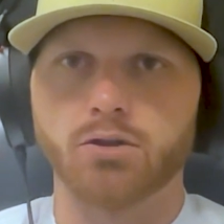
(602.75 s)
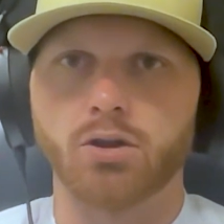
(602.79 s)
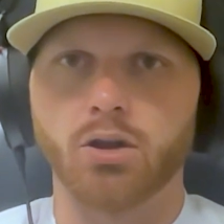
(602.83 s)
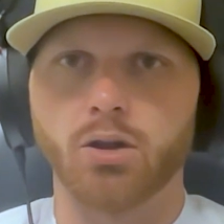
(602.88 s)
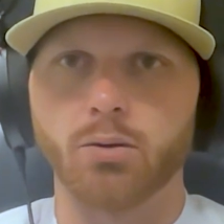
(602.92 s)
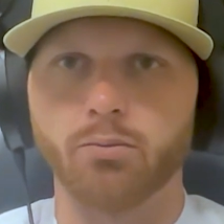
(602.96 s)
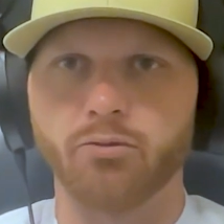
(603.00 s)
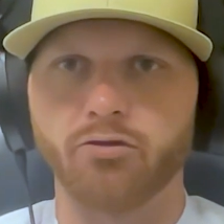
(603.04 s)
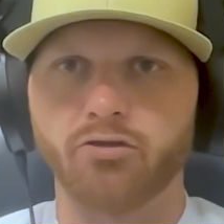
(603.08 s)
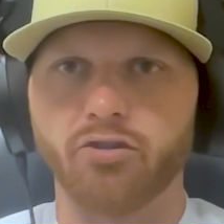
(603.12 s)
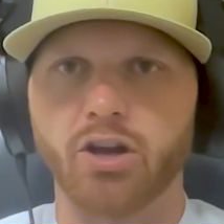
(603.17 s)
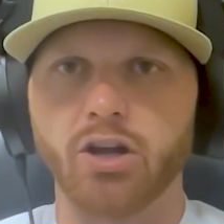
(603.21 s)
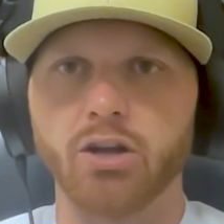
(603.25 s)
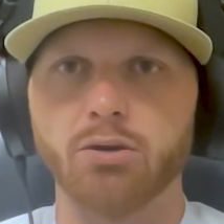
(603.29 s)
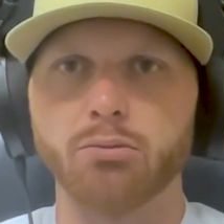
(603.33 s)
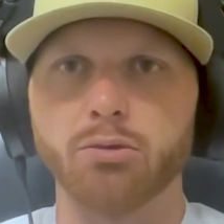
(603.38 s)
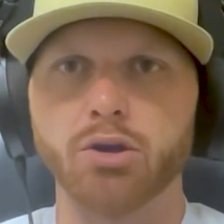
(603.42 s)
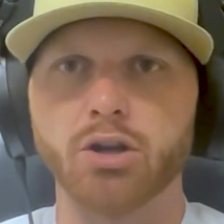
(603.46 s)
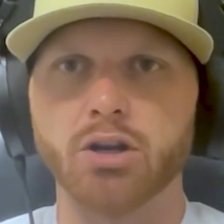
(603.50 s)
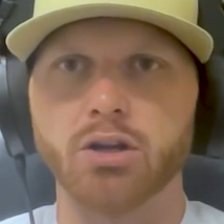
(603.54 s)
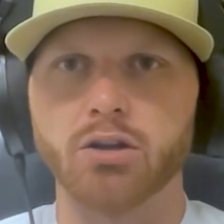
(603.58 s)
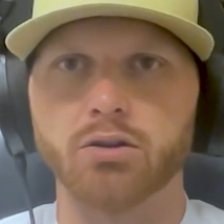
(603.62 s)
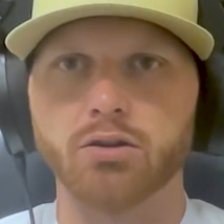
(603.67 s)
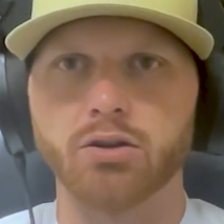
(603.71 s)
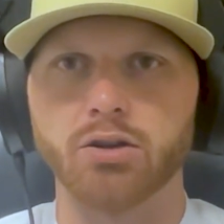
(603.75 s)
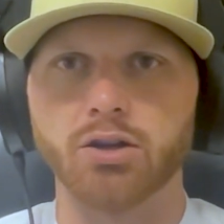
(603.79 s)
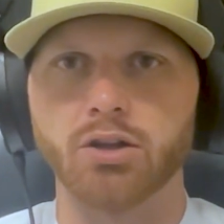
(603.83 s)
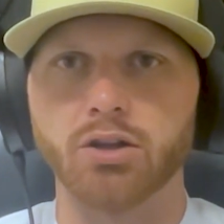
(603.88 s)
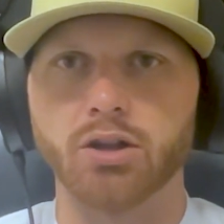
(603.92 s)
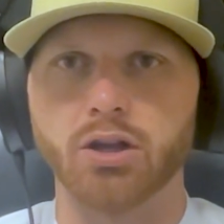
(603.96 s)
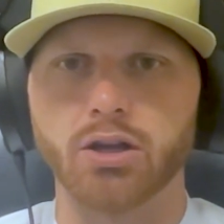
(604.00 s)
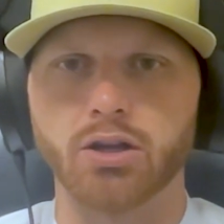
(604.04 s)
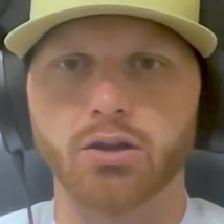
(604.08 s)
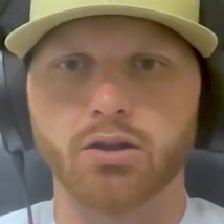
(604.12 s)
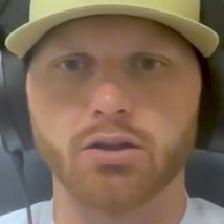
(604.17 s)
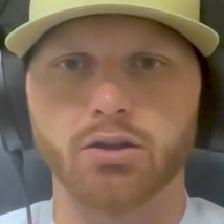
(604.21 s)
I'm fine medically,
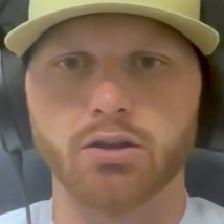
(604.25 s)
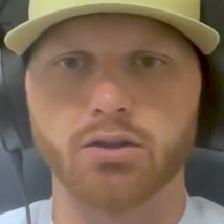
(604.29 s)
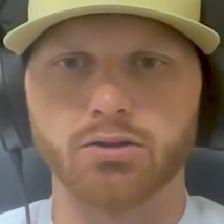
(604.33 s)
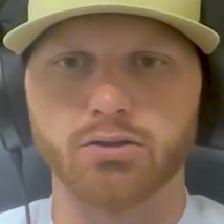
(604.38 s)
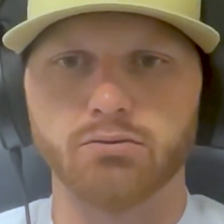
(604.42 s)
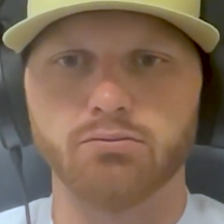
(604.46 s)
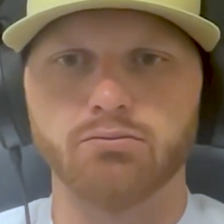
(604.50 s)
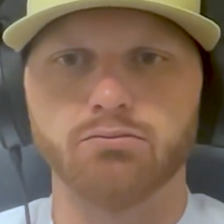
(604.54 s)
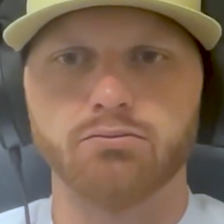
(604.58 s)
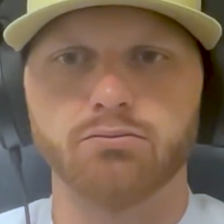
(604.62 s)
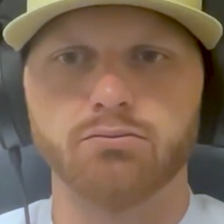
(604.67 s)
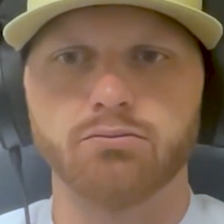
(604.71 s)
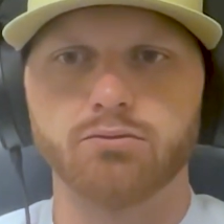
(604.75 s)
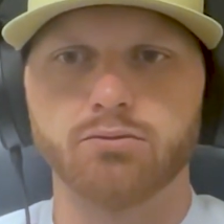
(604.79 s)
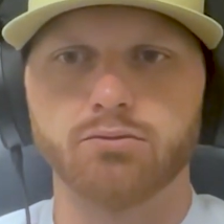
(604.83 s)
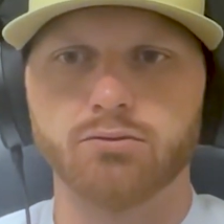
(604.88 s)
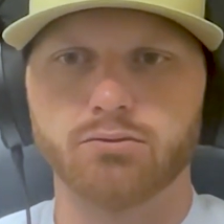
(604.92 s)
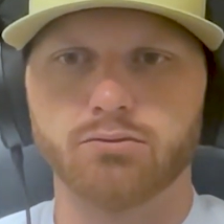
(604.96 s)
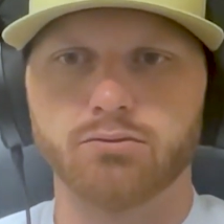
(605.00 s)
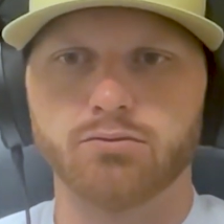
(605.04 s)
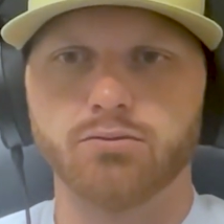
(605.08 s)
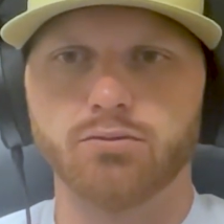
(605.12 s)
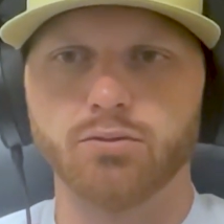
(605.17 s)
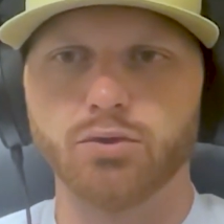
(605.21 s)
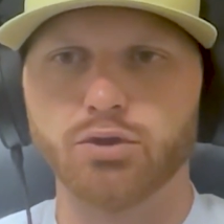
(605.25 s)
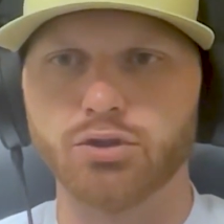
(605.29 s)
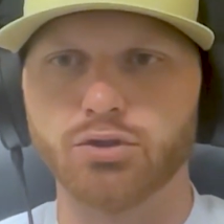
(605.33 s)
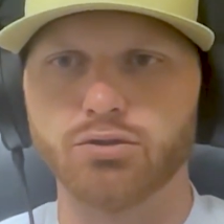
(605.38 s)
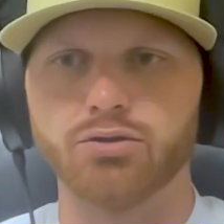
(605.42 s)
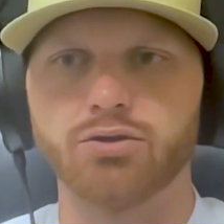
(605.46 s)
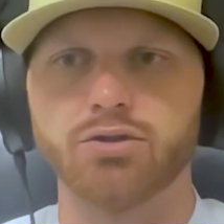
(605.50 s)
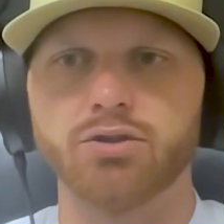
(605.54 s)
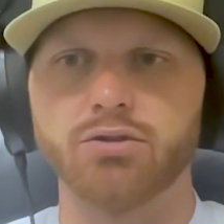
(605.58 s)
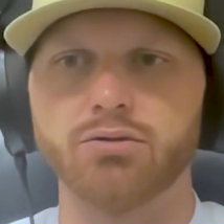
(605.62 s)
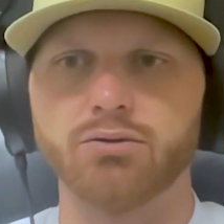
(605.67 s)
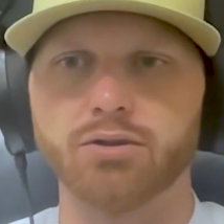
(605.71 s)
like would
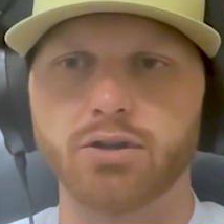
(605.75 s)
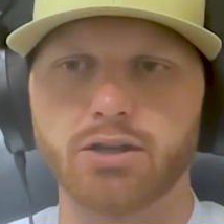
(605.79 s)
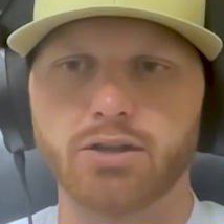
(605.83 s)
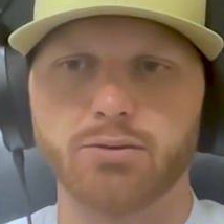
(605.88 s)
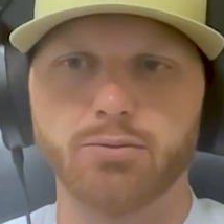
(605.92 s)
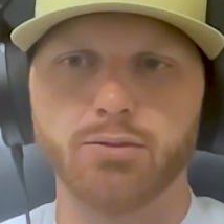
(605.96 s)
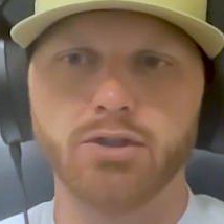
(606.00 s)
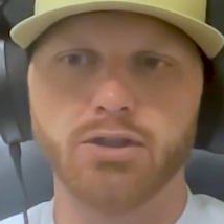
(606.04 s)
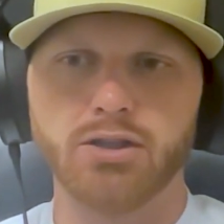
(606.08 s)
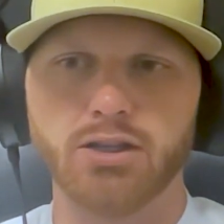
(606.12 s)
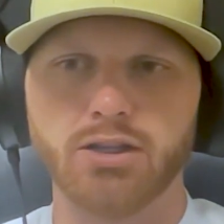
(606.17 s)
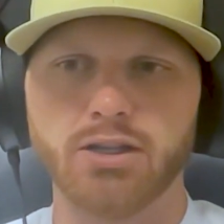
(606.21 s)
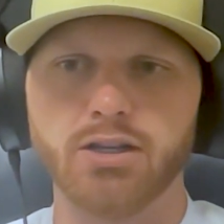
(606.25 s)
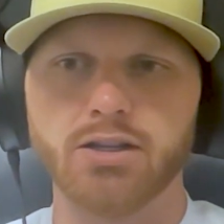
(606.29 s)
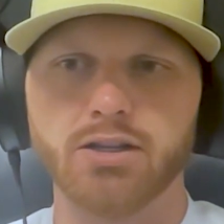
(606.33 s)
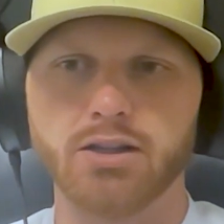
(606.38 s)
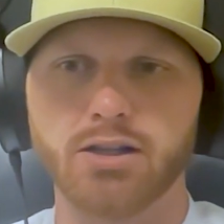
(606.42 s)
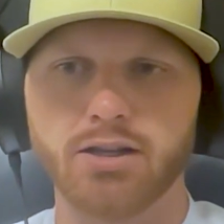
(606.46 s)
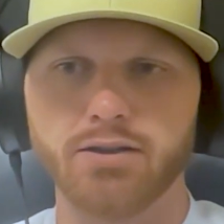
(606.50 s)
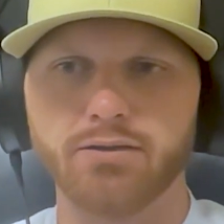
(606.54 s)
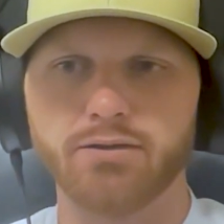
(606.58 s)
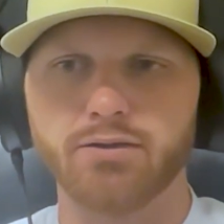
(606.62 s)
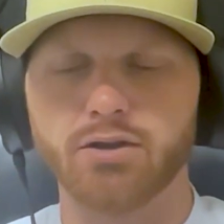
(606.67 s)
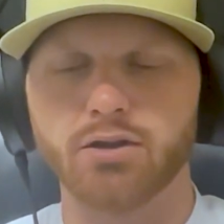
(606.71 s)
you still recommend that they get life?